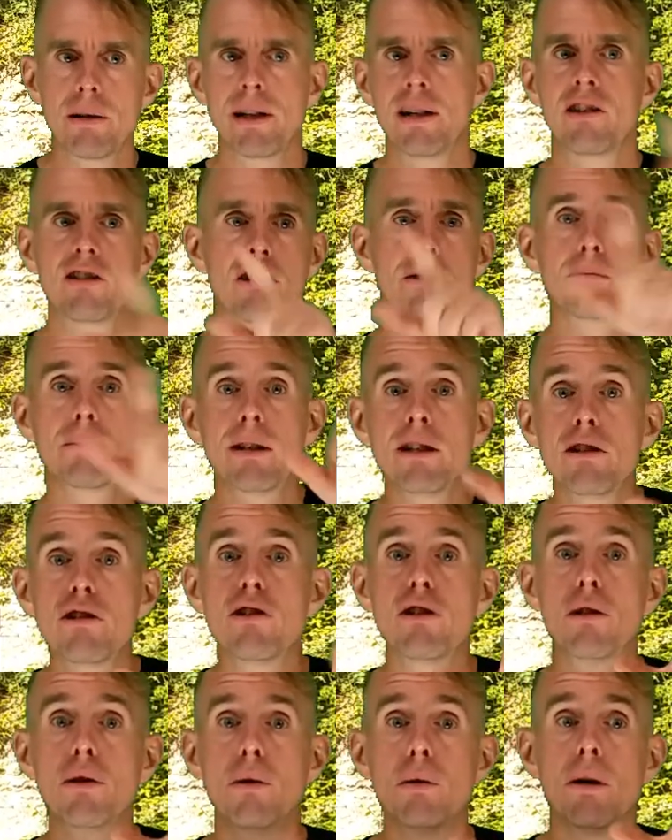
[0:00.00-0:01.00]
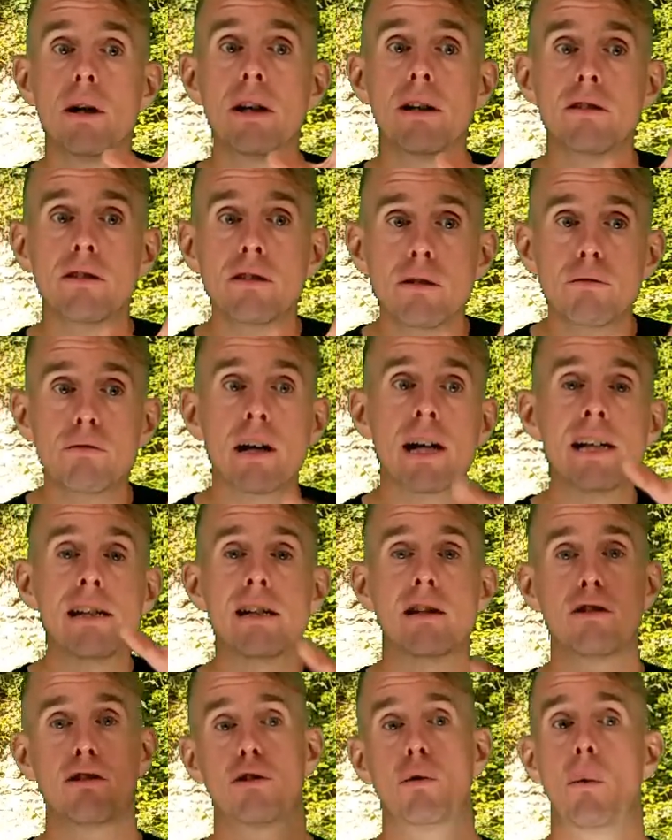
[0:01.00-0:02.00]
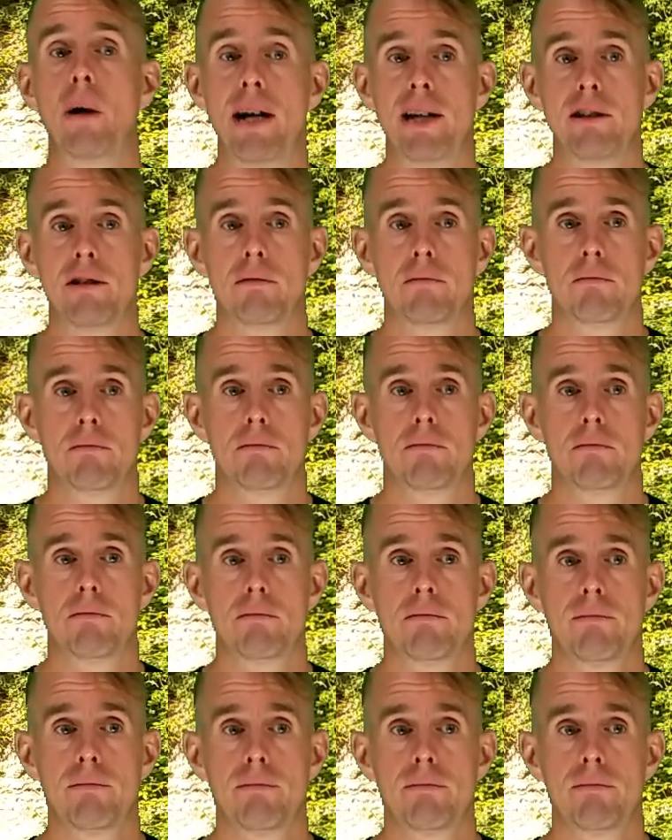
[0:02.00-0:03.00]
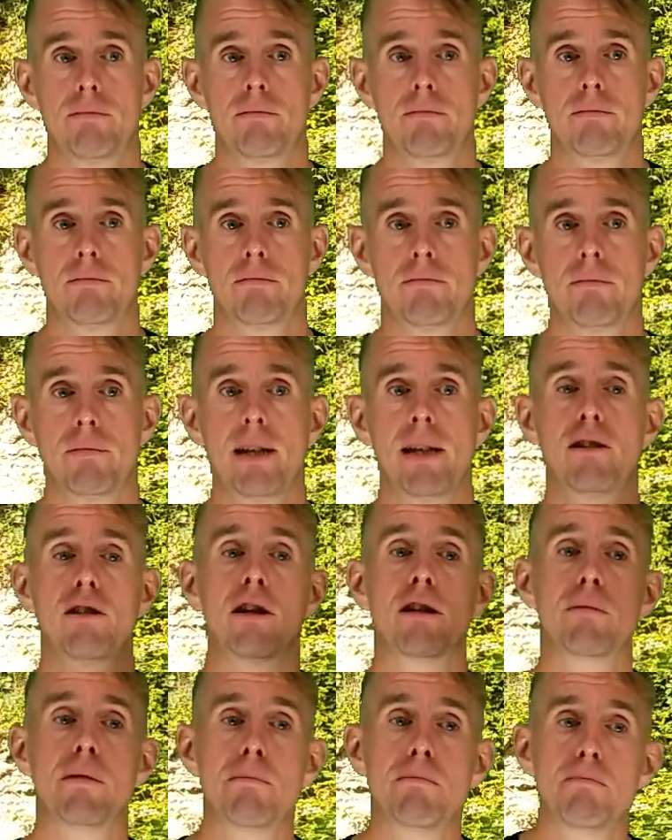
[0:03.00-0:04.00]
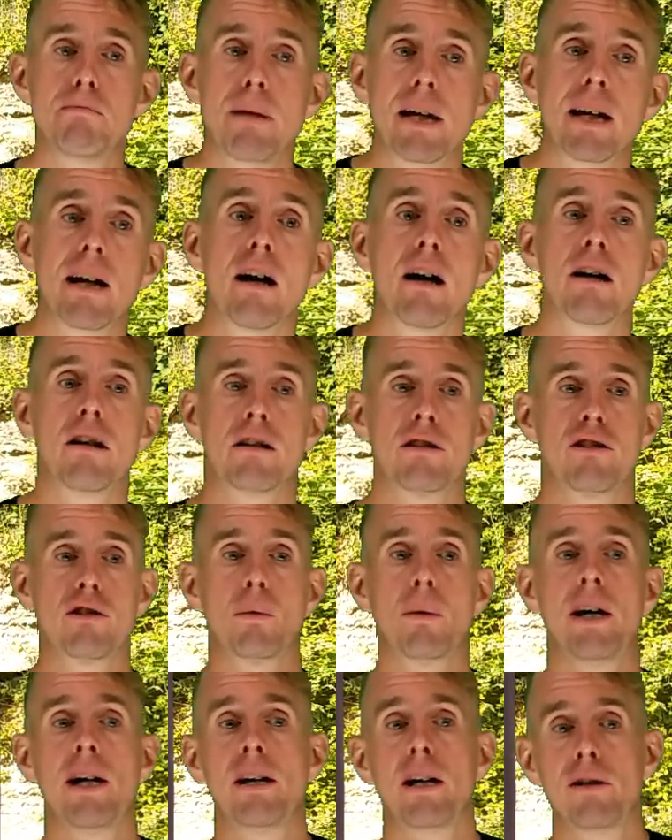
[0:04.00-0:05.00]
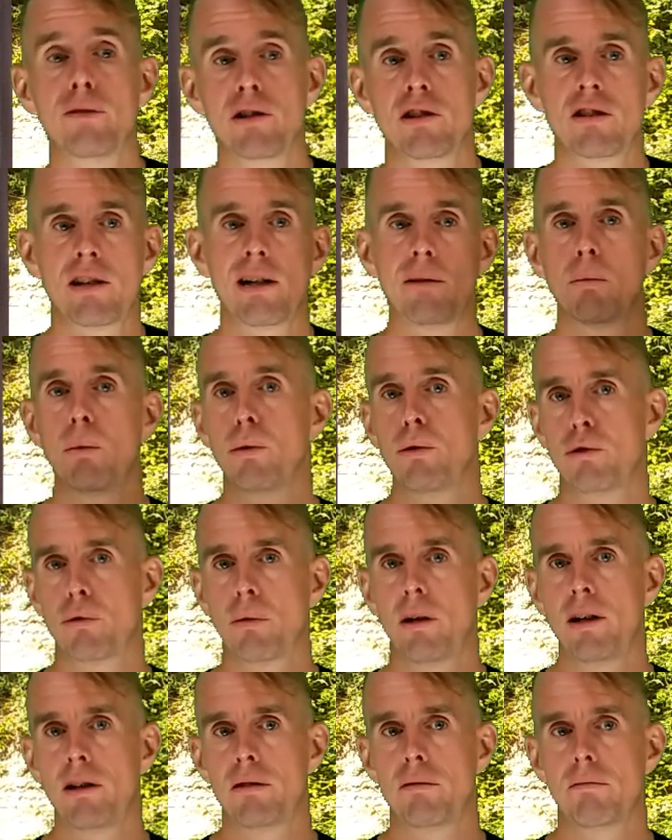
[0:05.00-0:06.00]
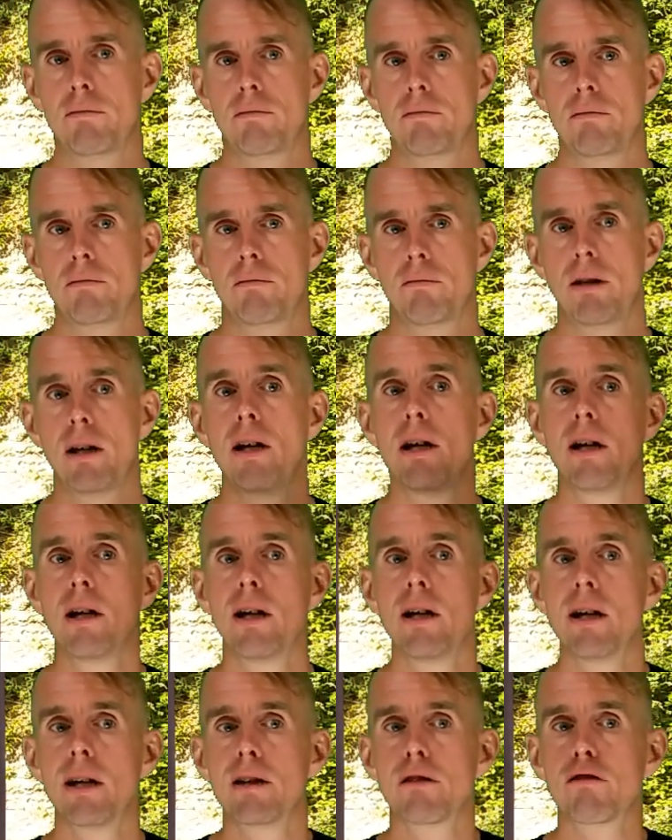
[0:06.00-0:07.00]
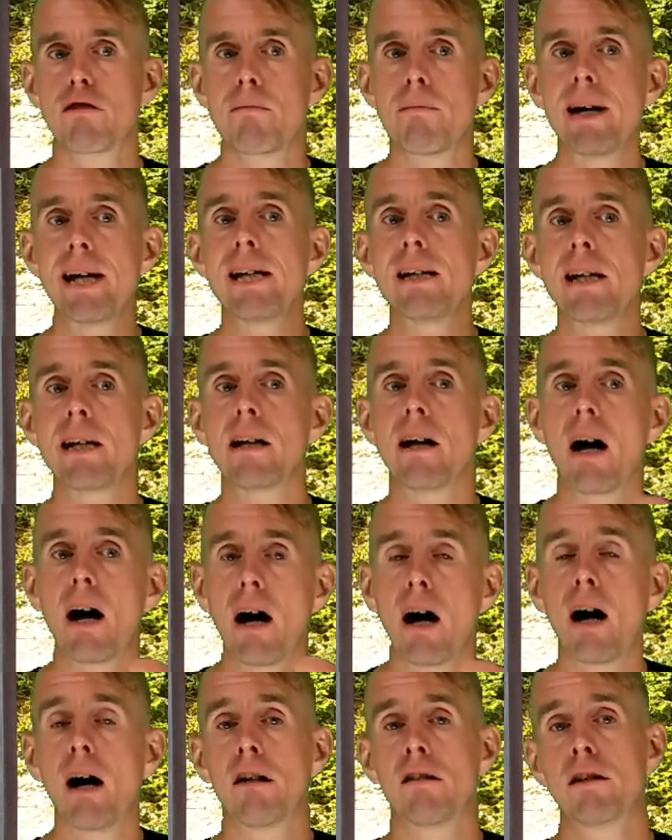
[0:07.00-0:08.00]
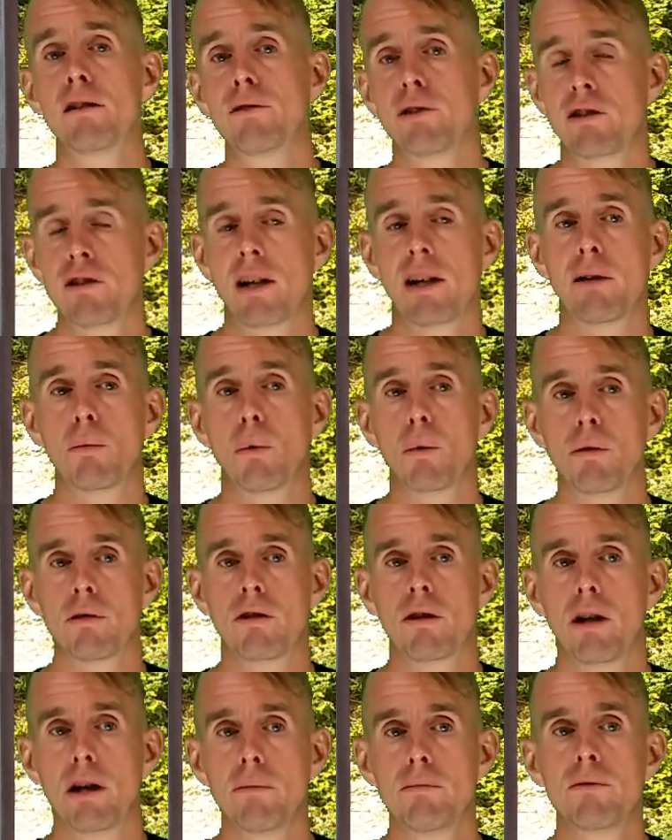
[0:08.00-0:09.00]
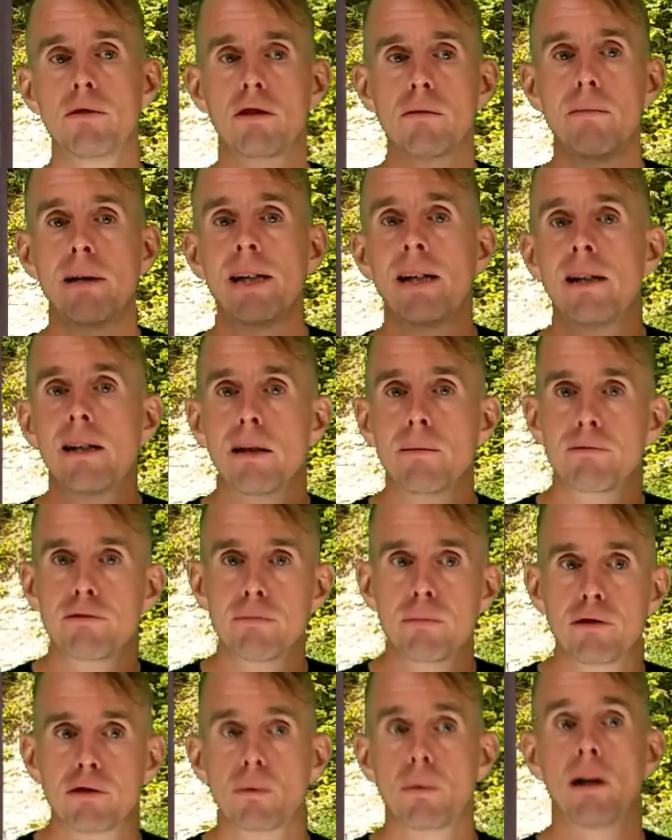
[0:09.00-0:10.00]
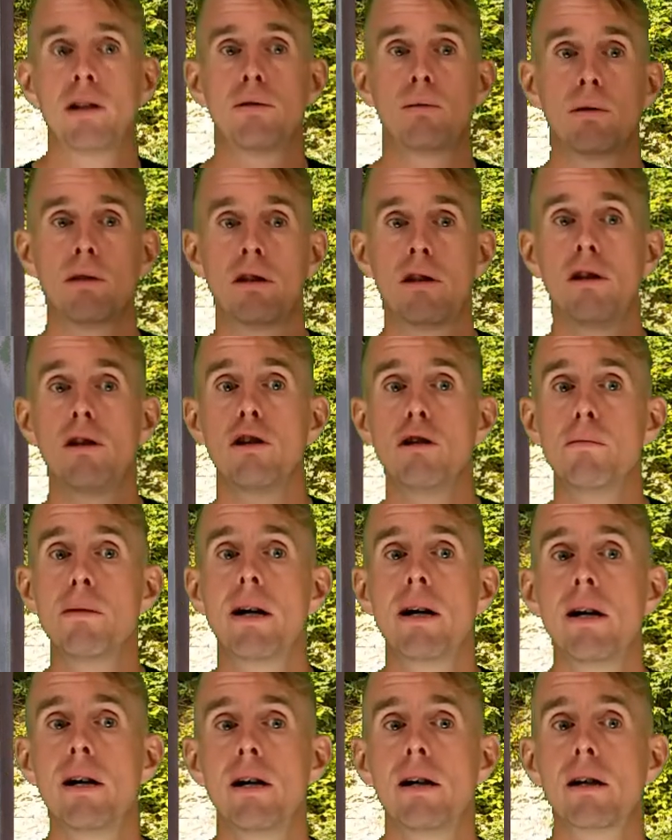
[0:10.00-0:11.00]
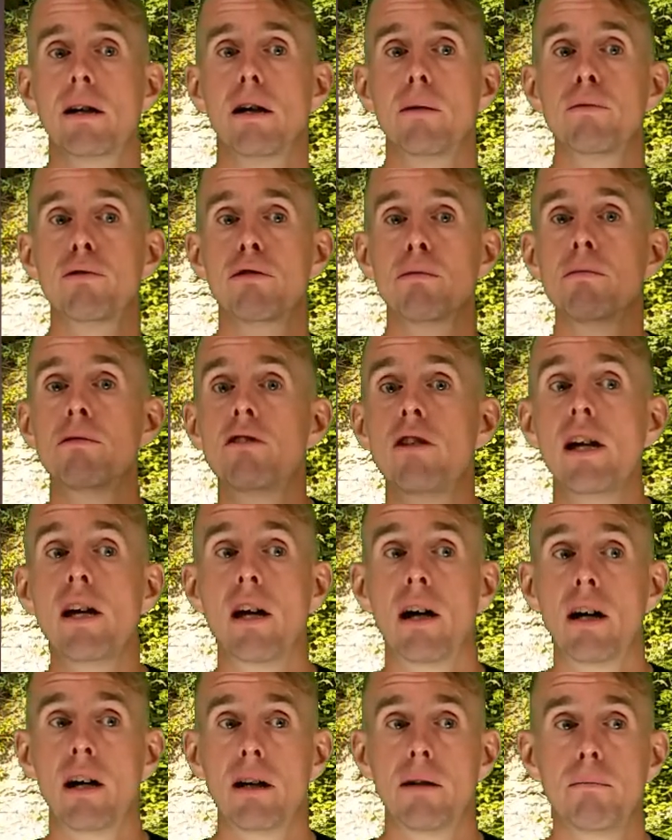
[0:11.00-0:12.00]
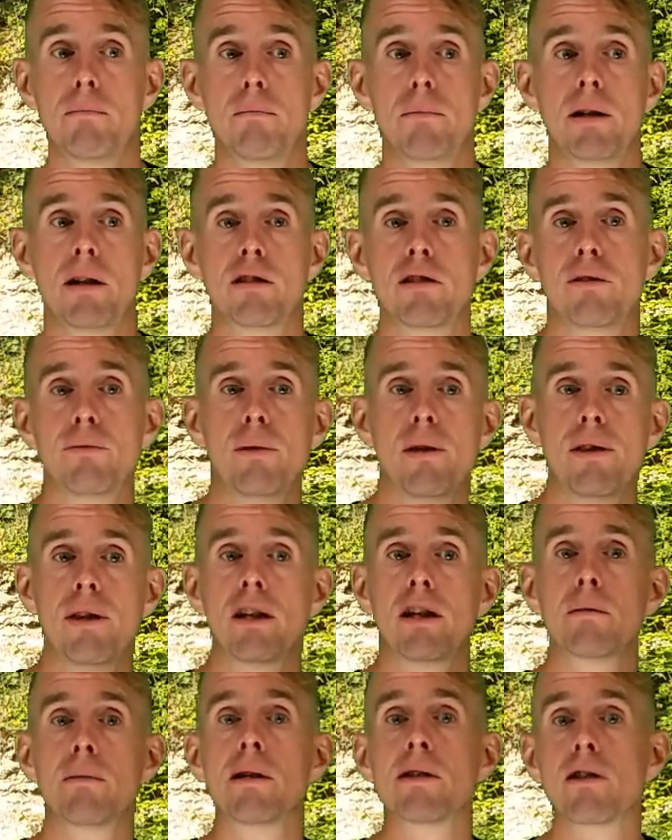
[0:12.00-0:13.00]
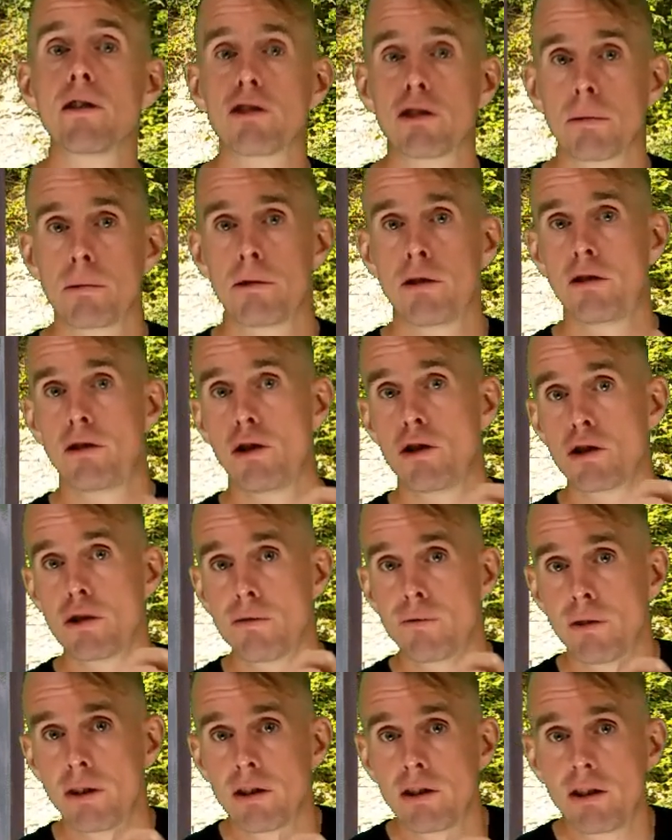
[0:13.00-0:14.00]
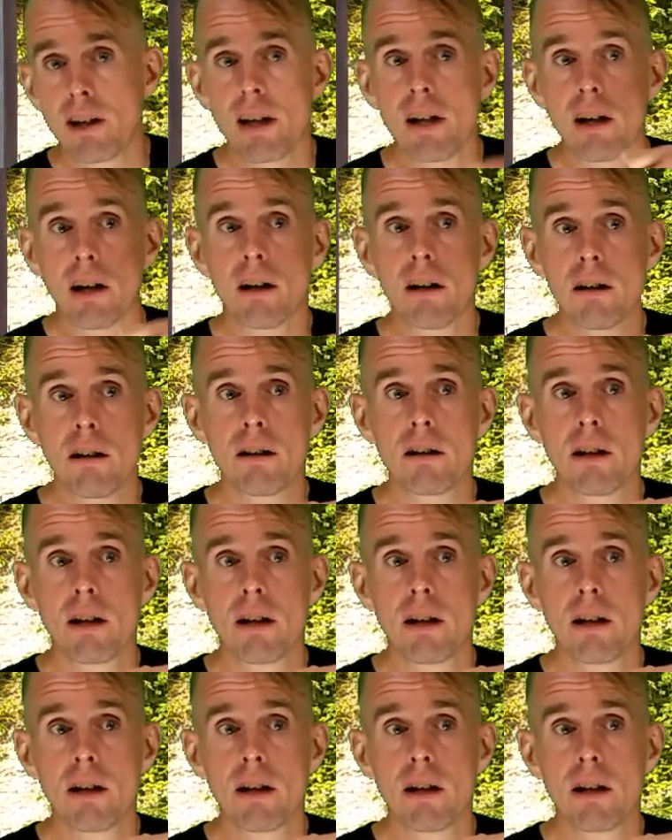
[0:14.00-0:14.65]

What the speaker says: is simply due to radius squared. It's going to be big R squared over tau wall squared. The remaining R over tau wall term, to make it up from a square to a cube, comes from dr. Because if we think about the substitution for dr,